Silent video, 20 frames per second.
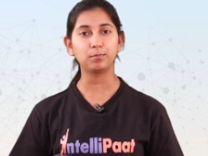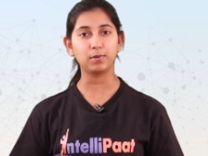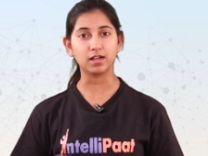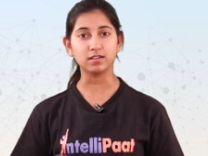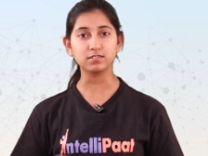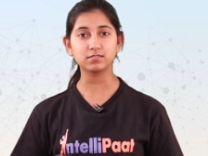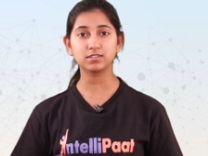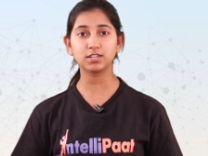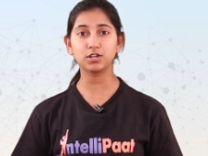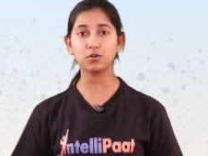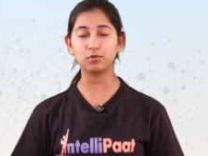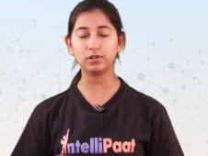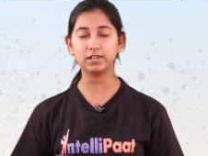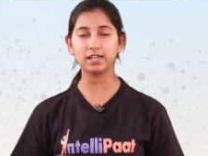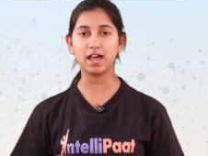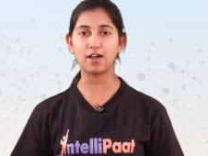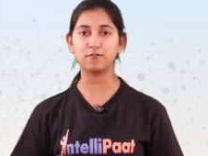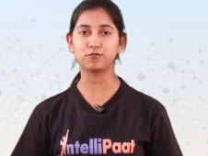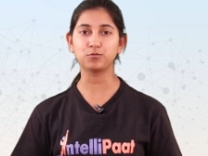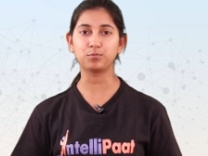Plus, they
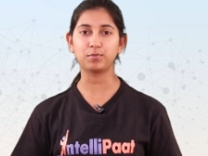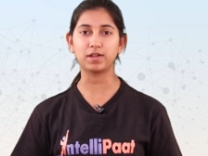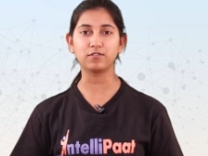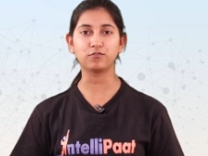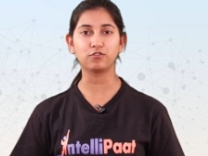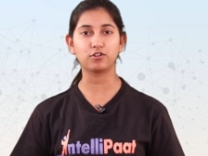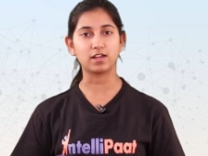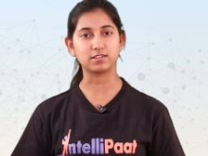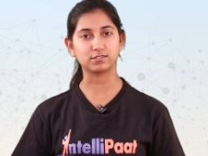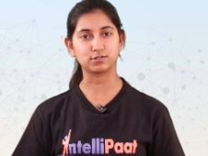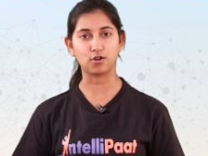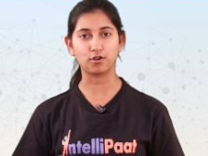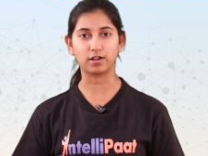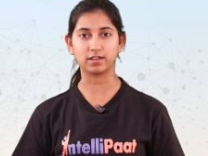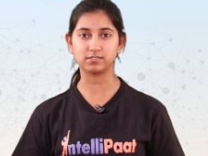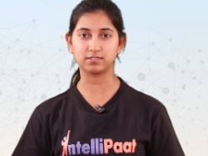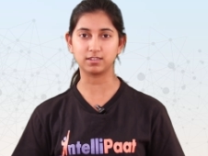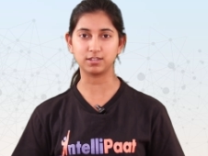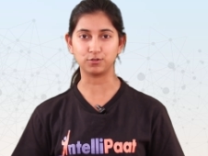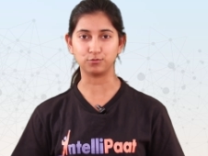only have to pay for as
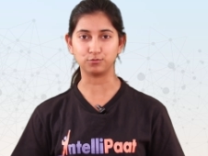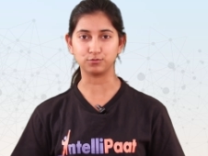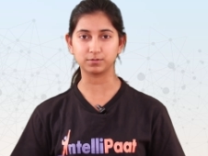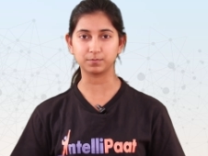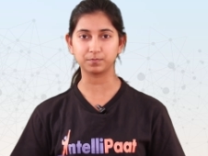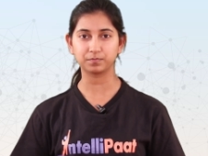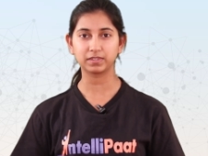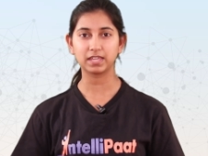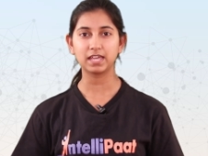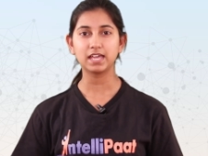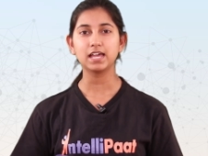long as they use.